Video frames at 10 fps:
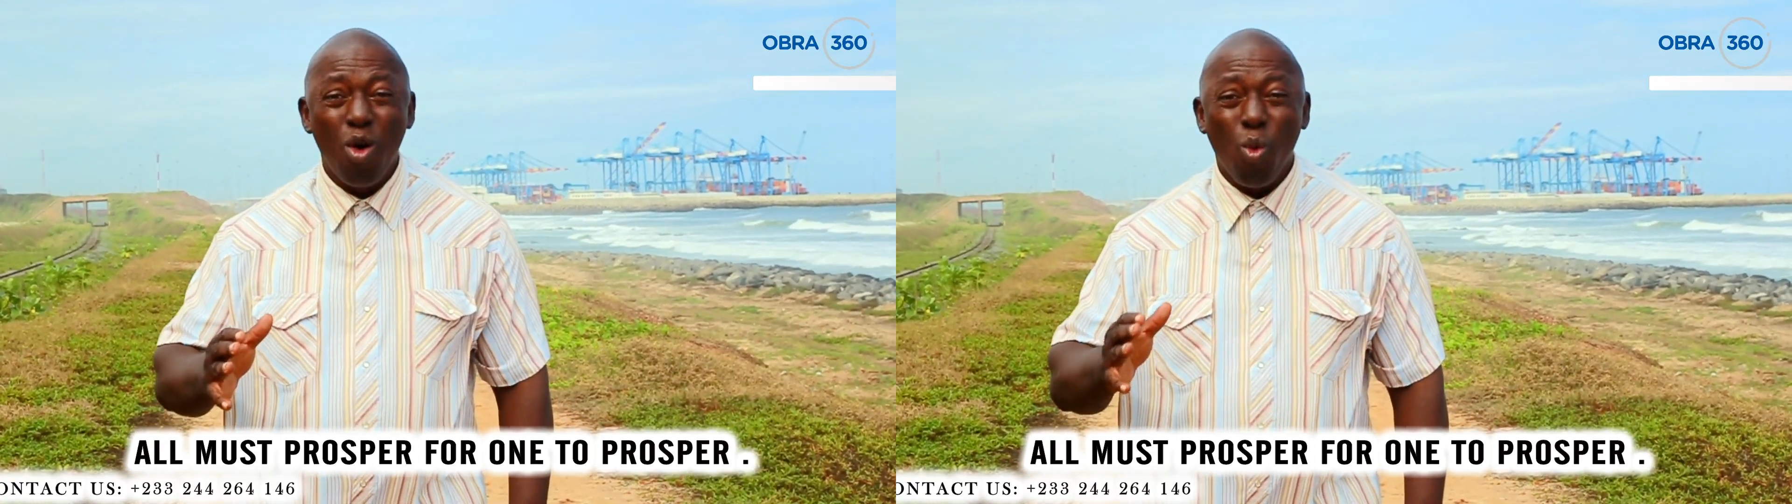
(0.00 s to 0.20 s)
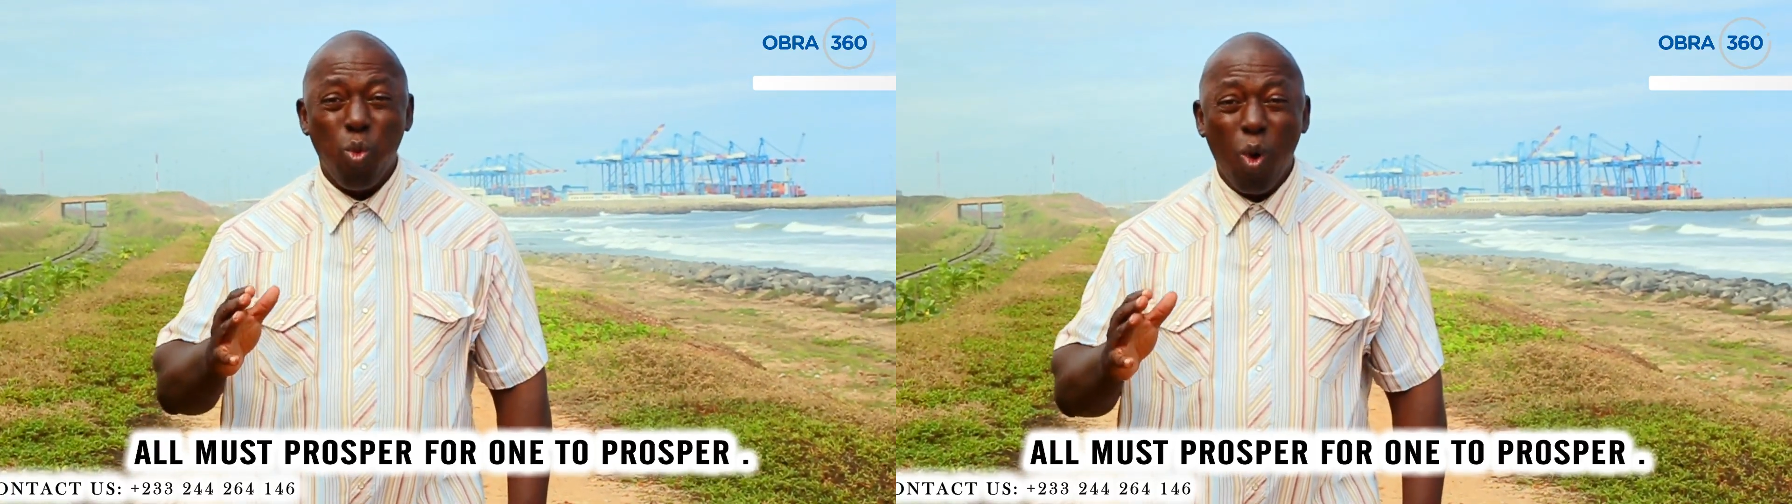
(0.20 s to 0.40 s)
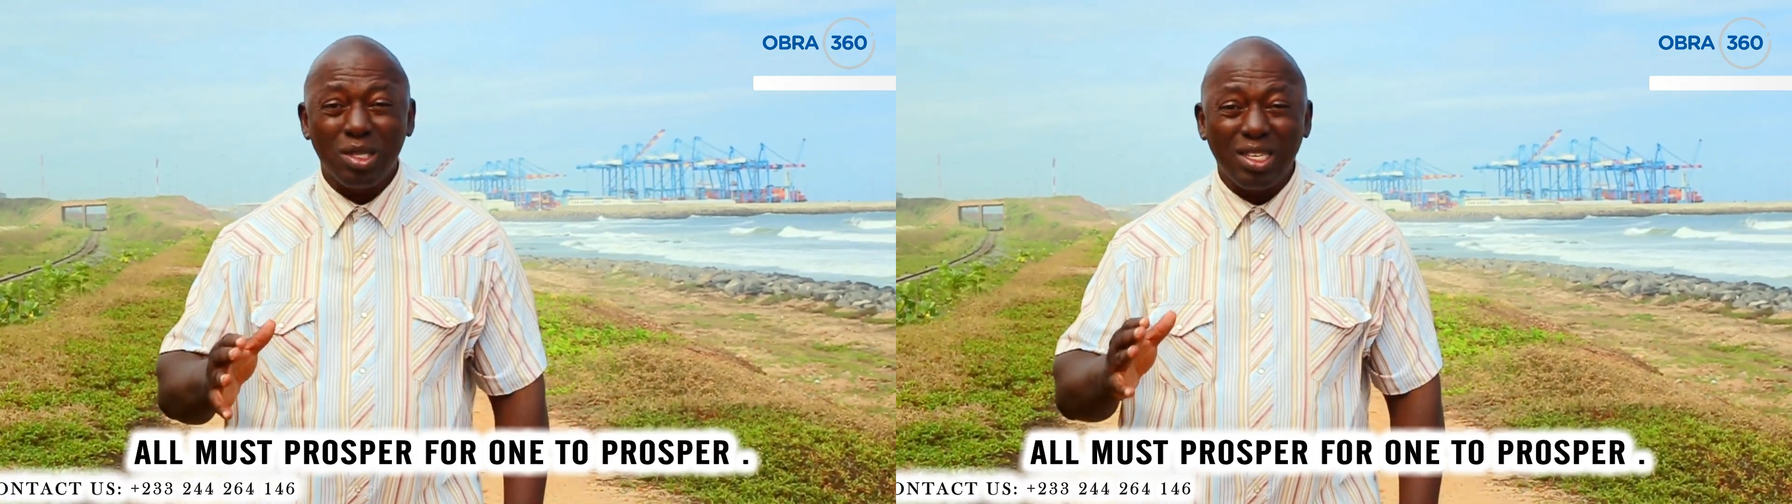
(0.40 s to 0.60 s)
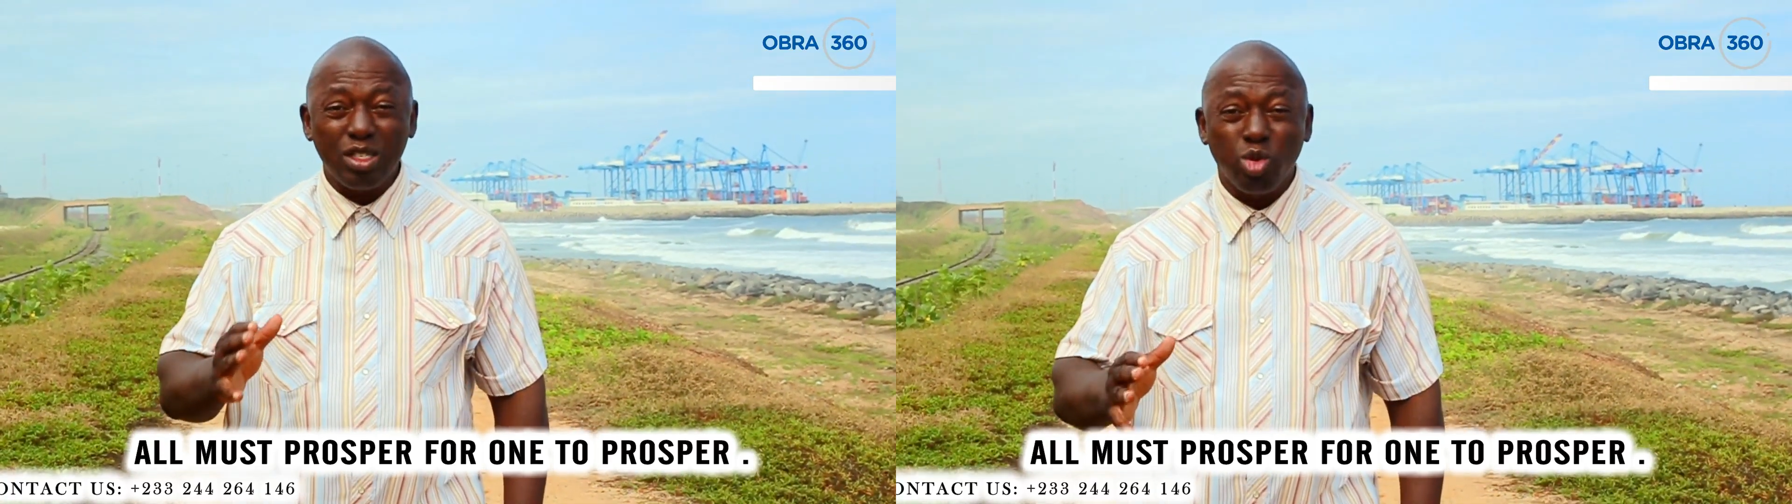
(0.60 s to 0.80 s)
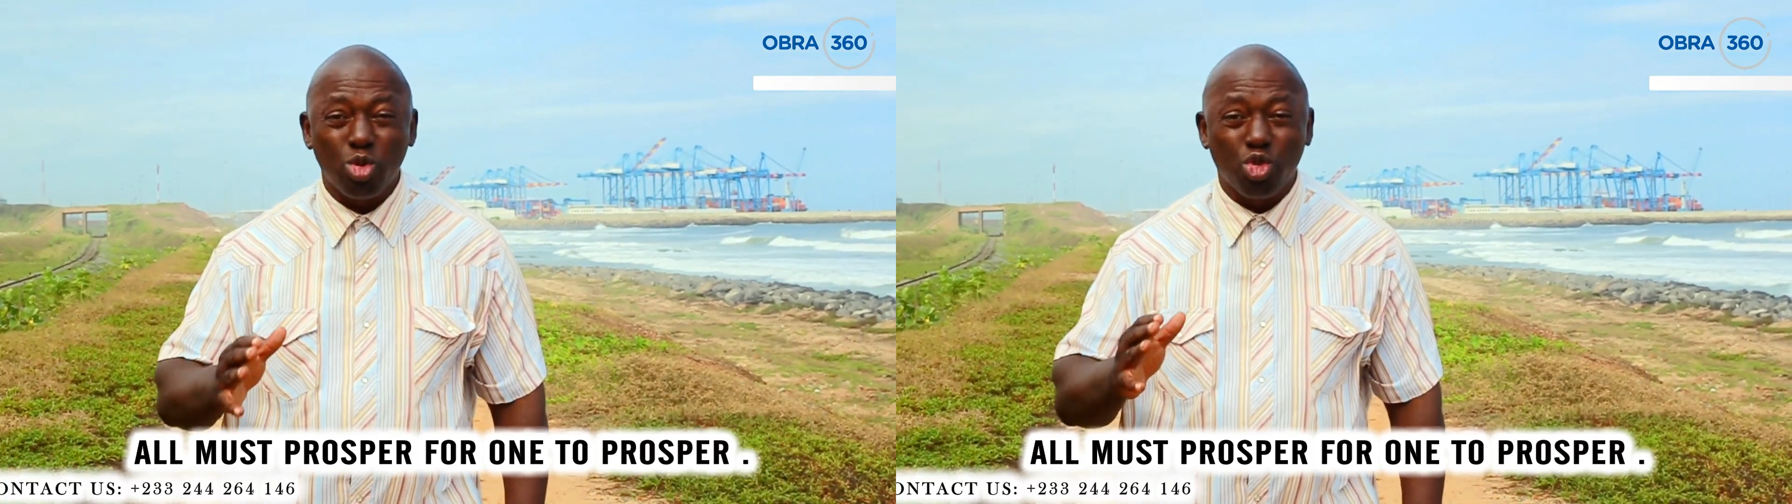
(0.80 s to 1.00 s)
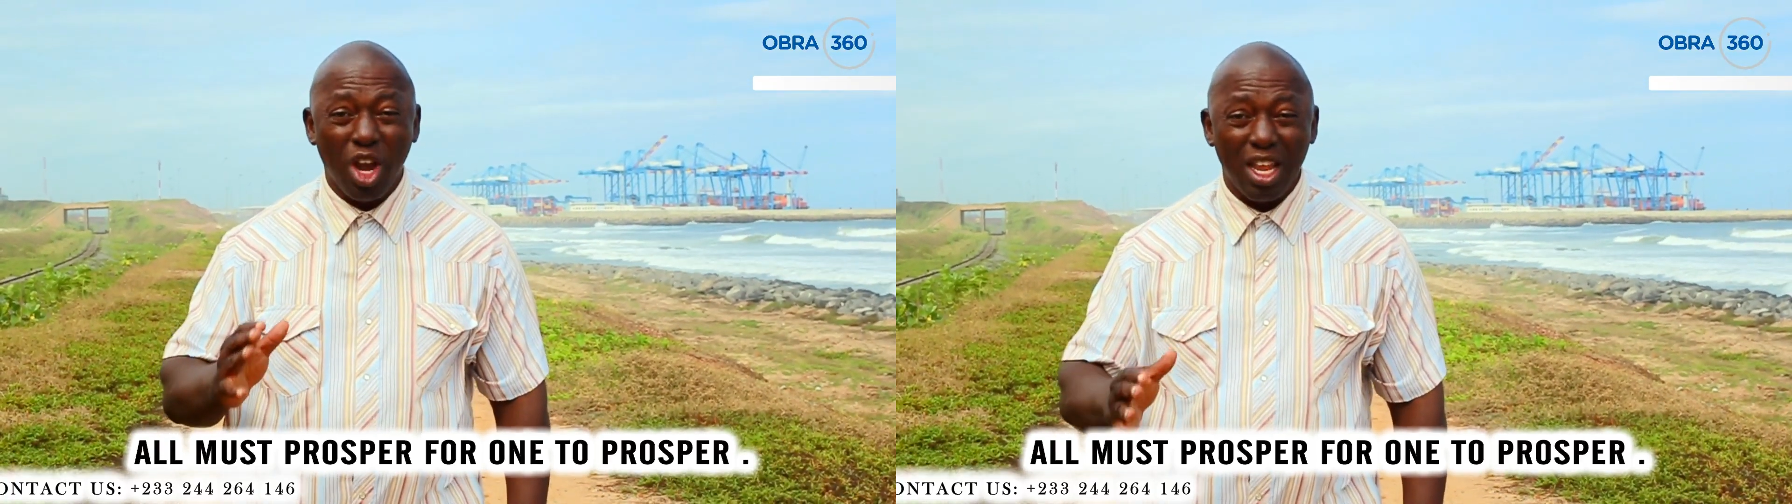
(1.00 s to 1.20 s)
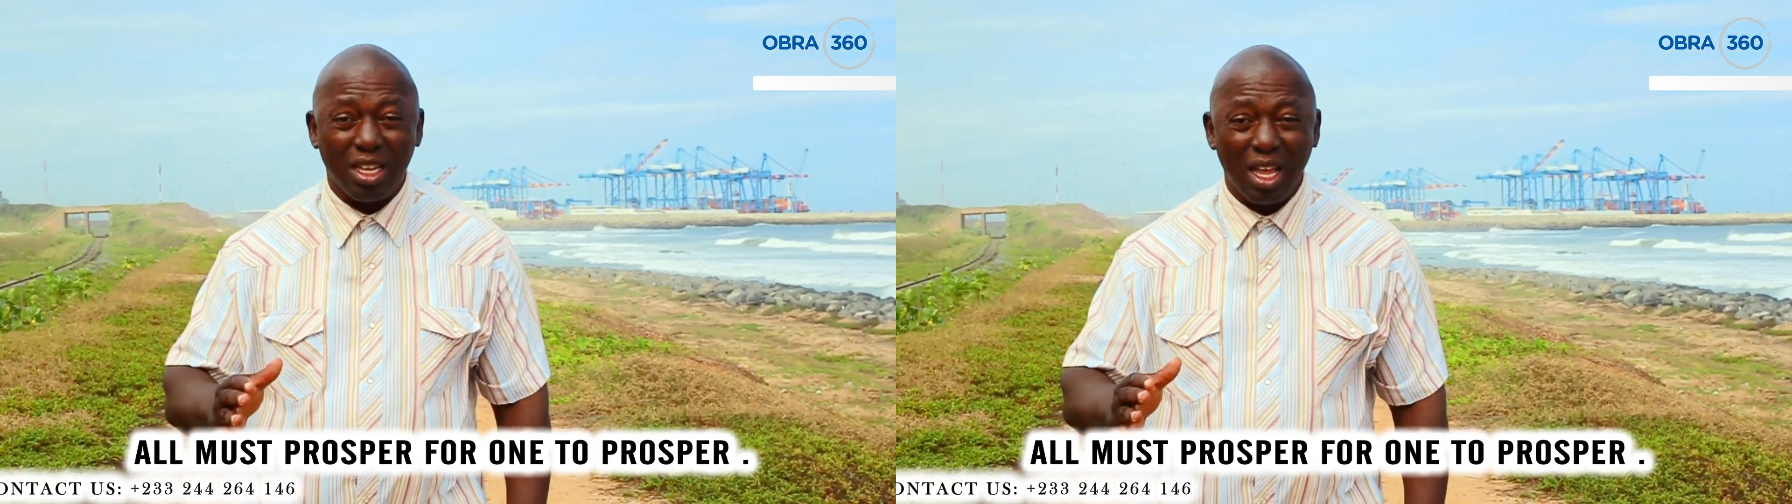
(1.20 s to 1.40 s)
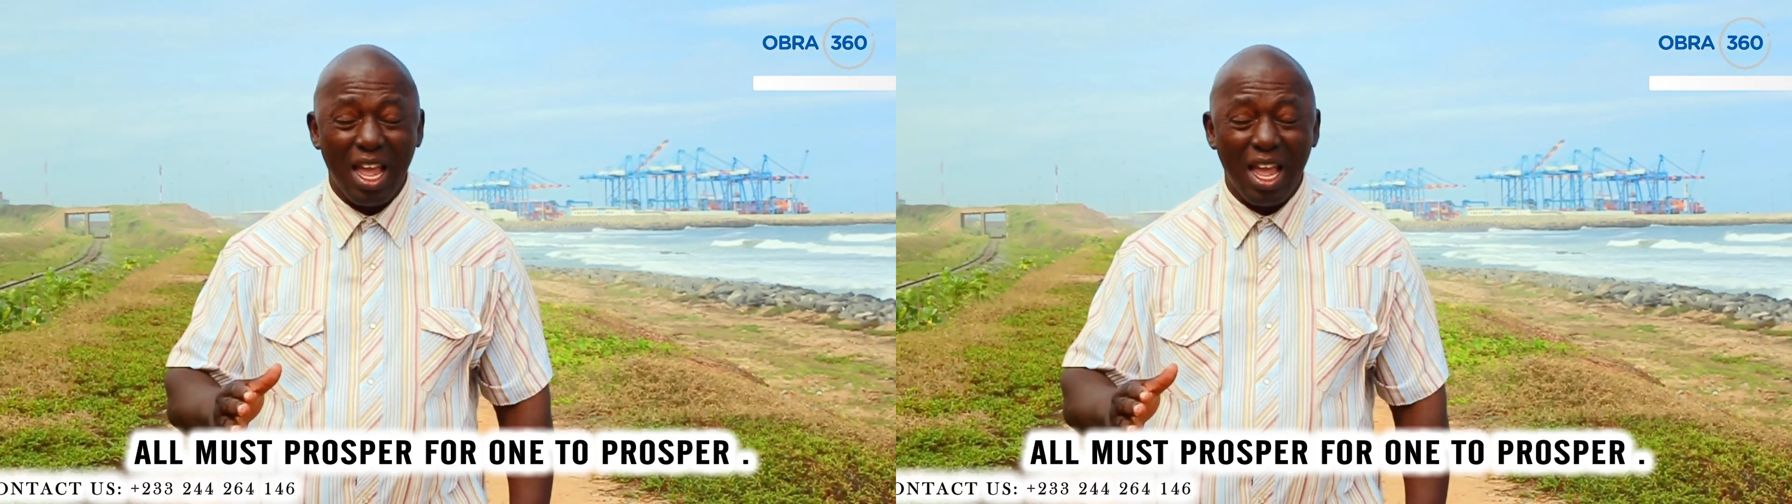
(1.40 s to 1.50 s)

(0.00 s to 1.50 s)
water to drink,